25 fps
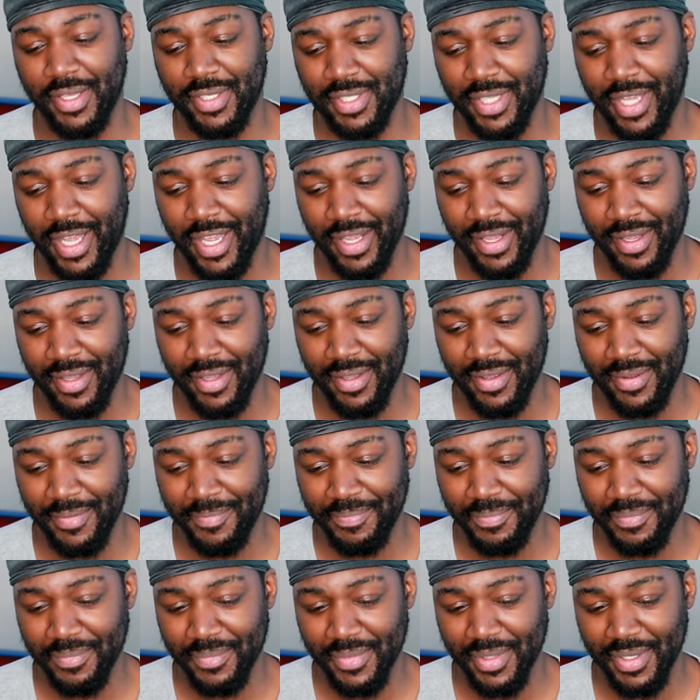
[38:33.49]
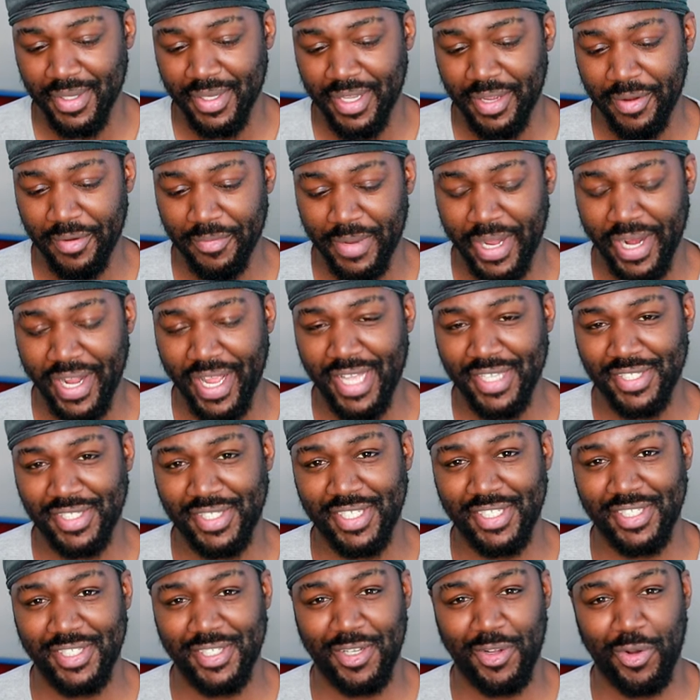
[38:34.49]
It's like everybody has
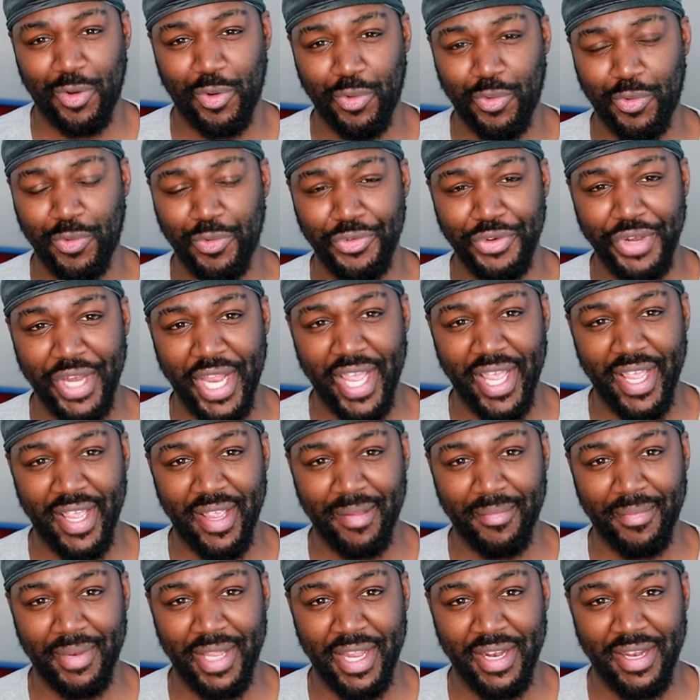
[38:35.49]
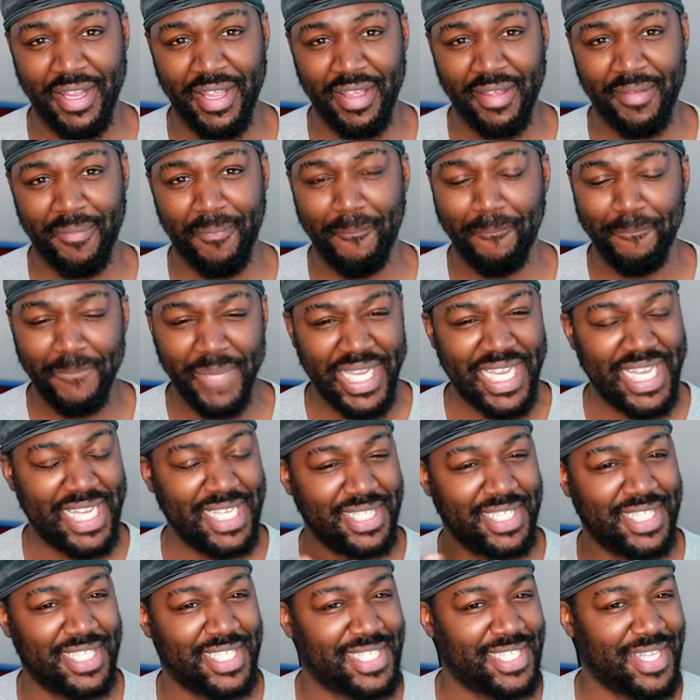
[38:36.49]
this cool name that
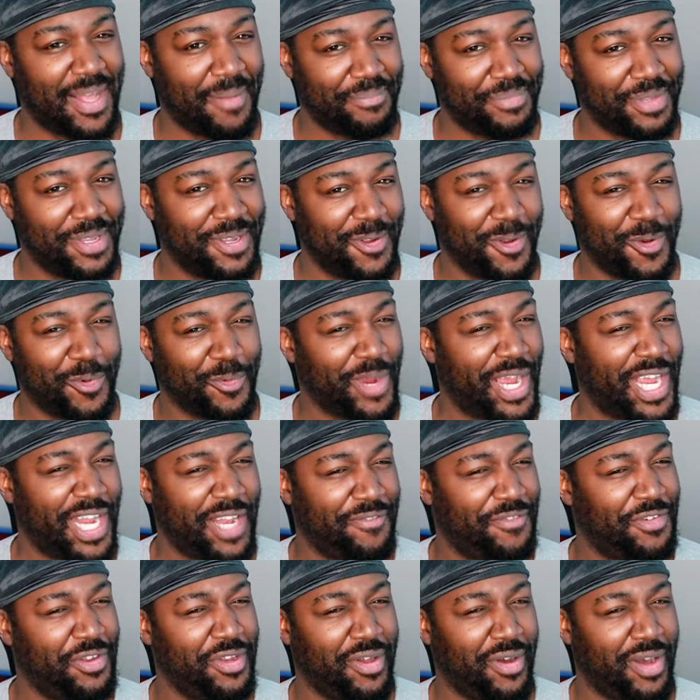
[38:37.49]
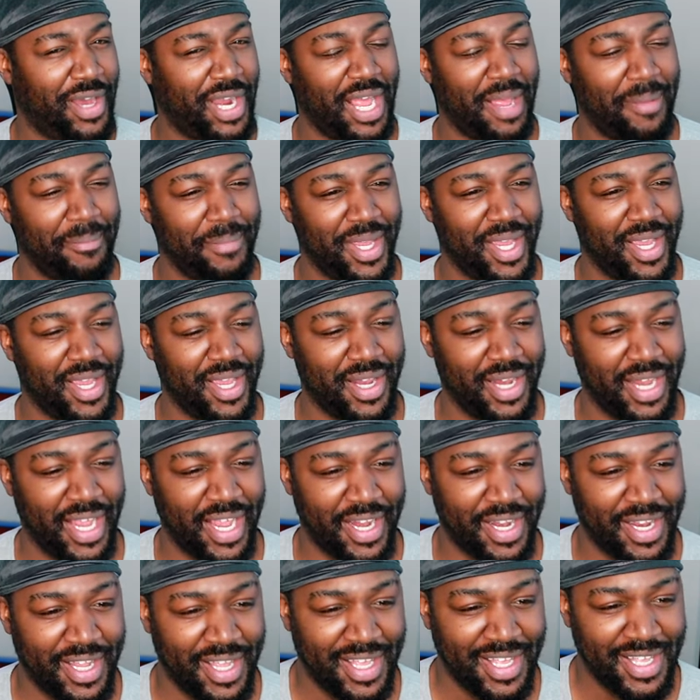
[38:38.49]
means something great, if you know what I mean.
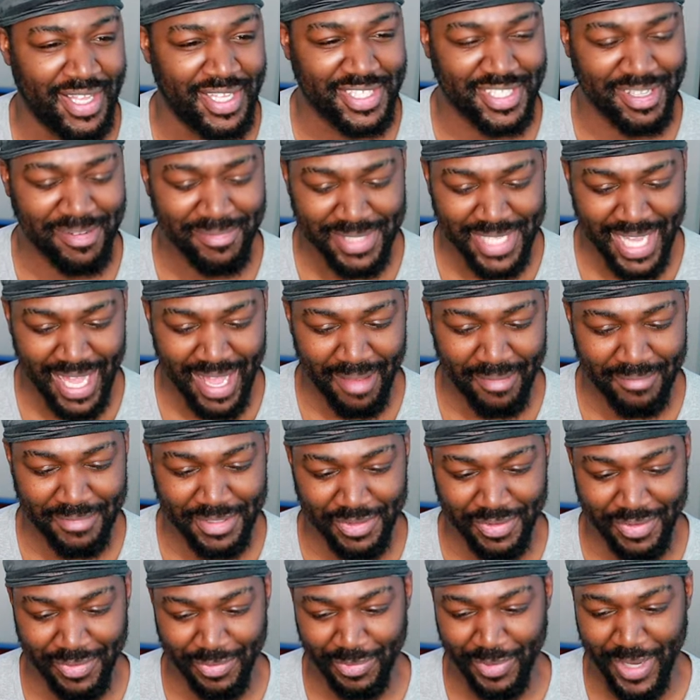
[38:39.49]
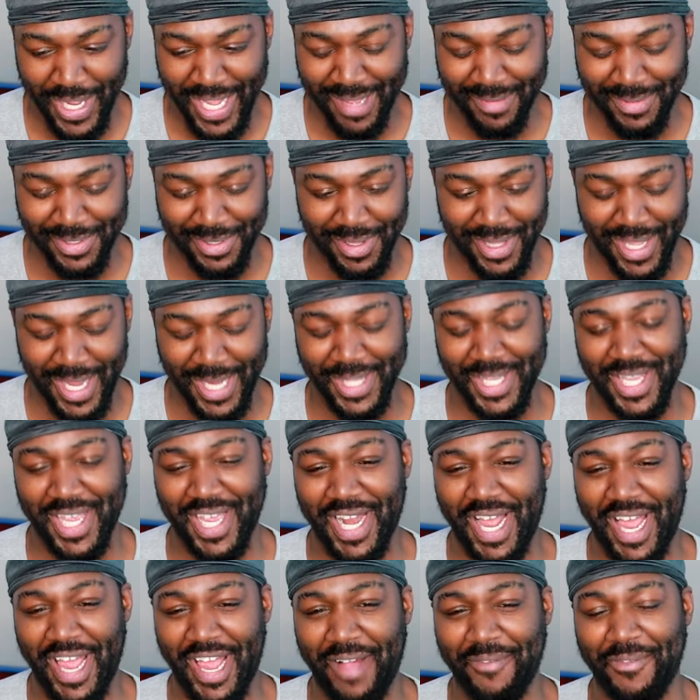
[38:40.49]
And sometimes when names are like
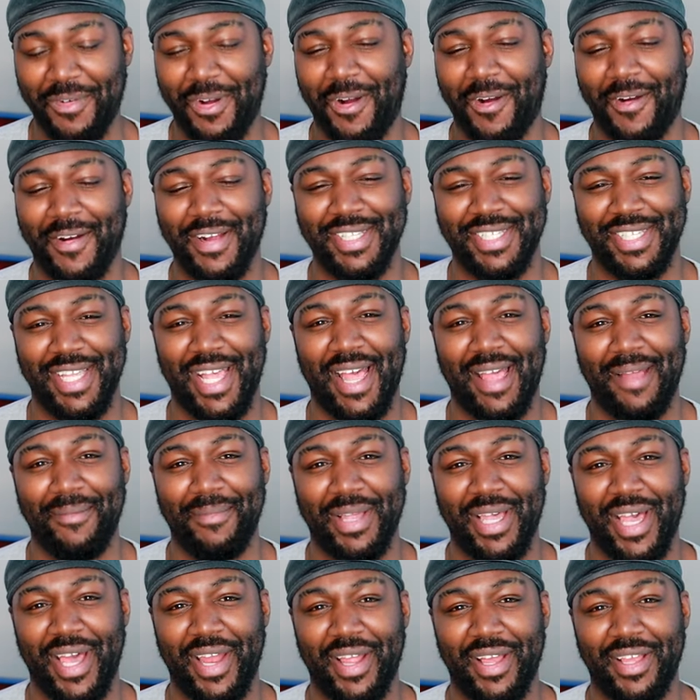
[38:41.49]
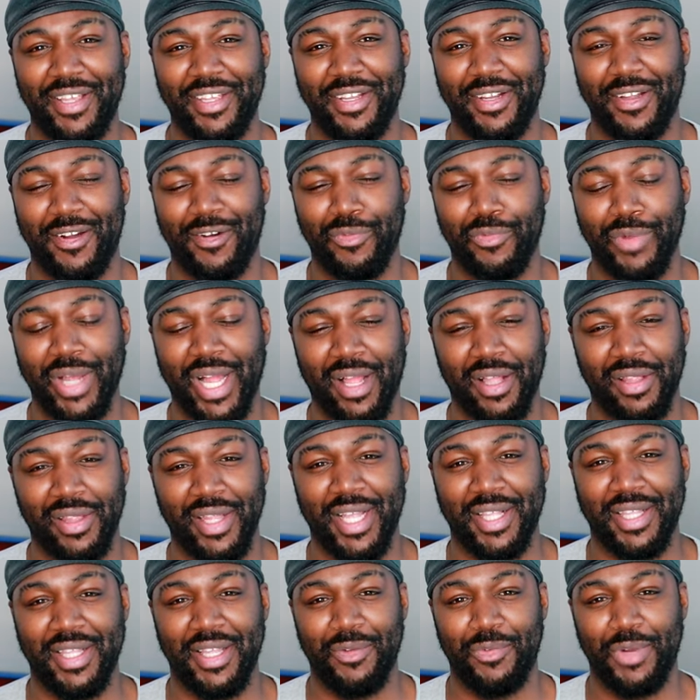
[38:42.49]
that, I have a hard time kind of, you know,
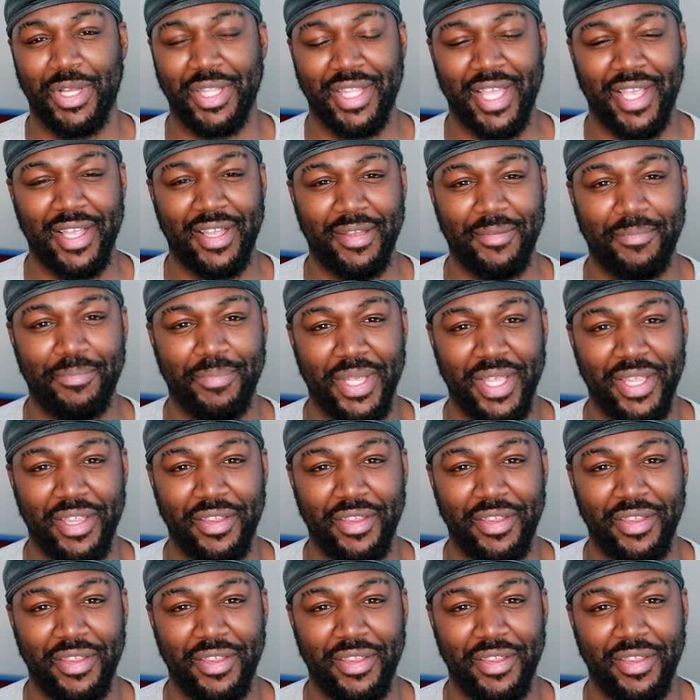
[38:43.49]
recollecting what they could be.